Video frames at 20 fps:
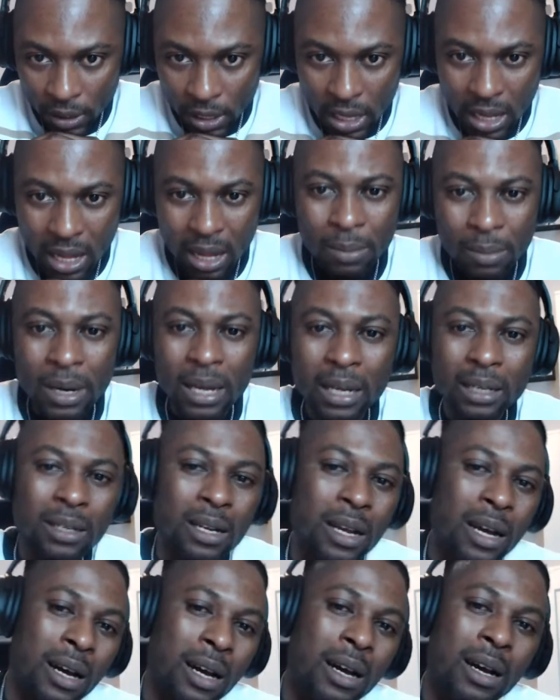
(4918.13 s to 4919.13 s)
I'm like,
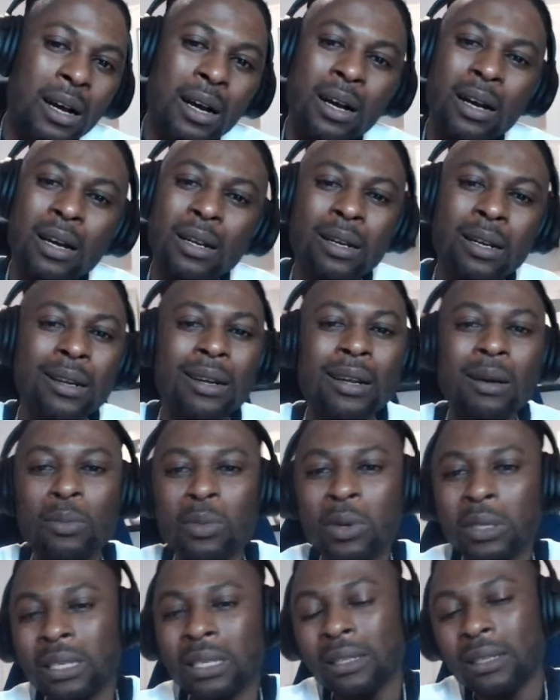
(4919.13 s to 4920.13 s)
nah, nah, nah. I'm not
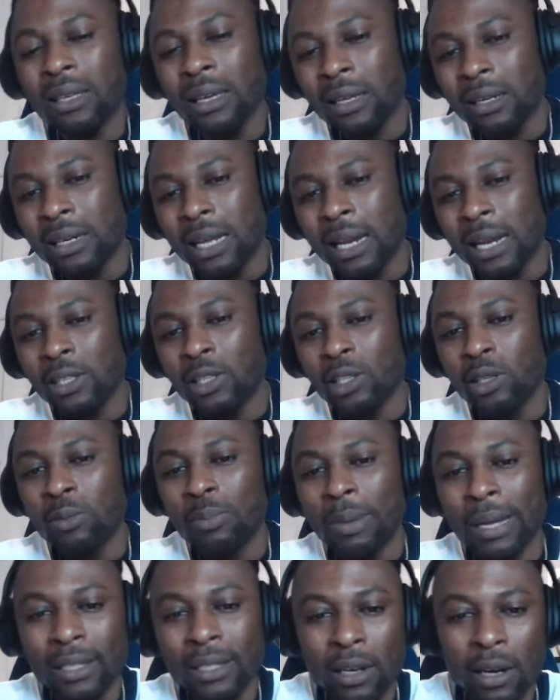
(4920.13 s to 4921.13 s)
entertained. I need to do
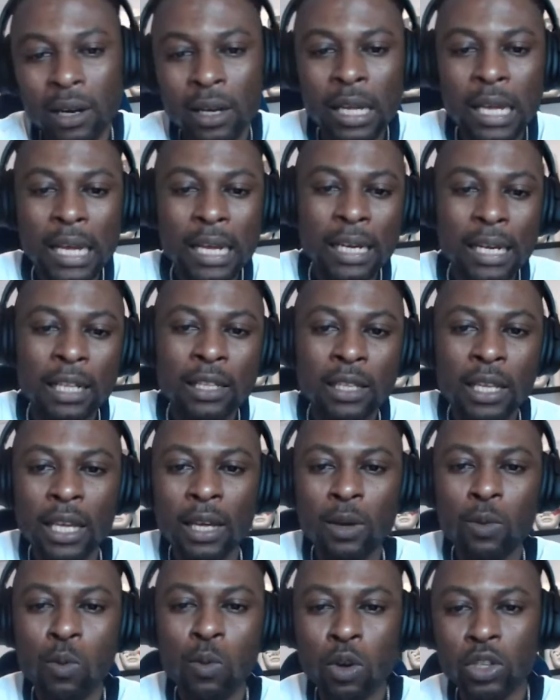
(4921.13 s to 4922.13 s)
better. Then think,
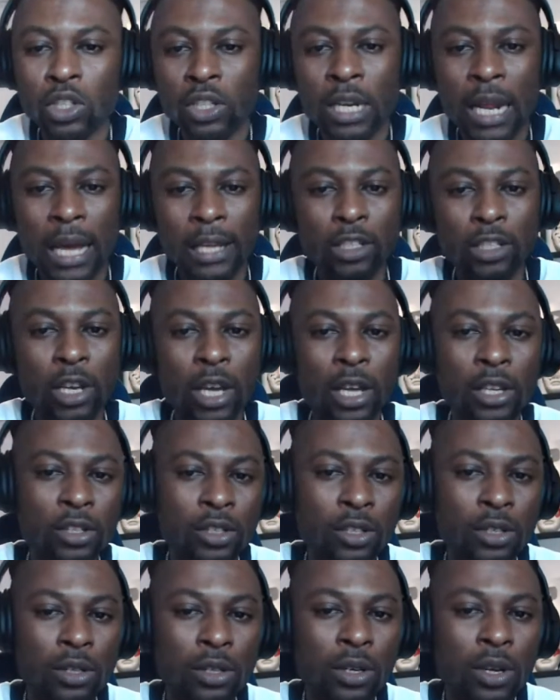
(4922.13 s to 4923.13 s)
what should I change?
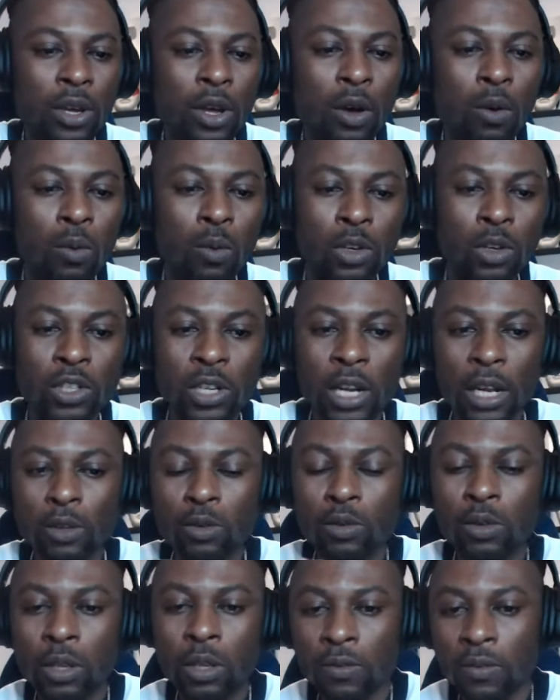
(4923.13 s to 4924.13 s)
What should I do
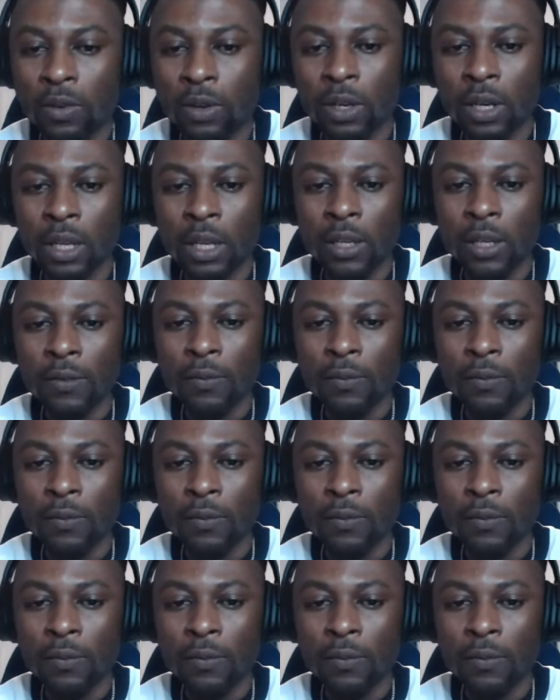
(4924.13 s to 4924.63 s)
differently?